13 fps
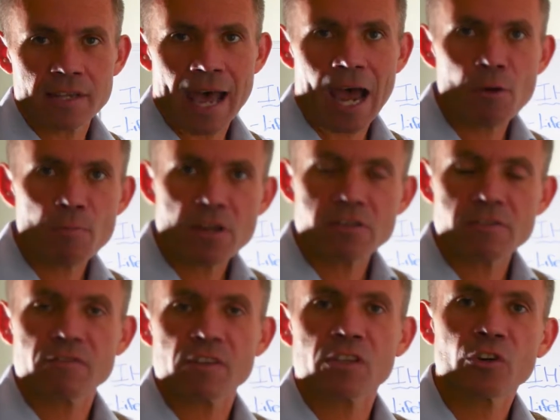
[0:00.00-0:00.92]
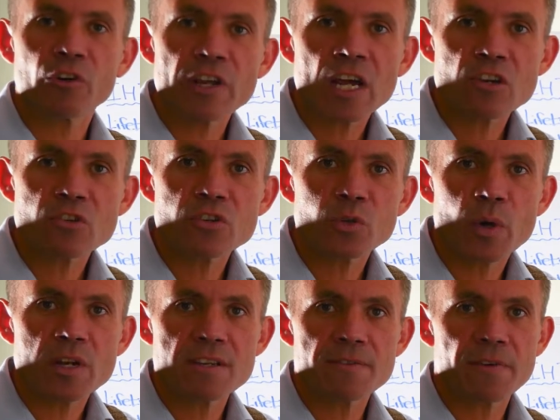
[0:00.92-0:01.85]
how much of the
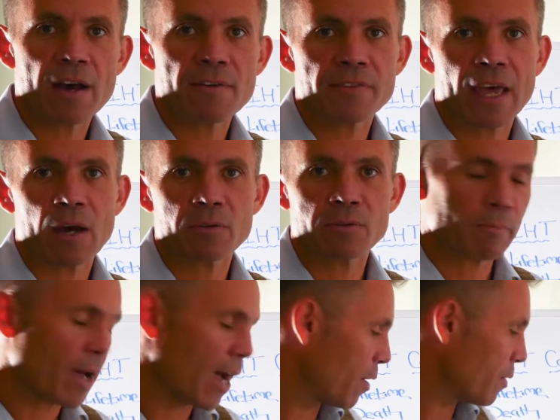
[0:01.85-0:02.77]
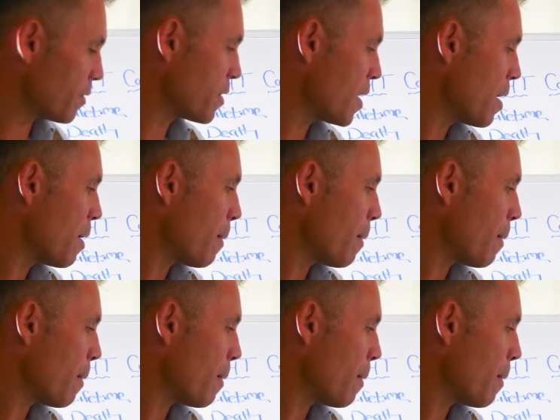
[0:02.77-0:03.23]
£325,000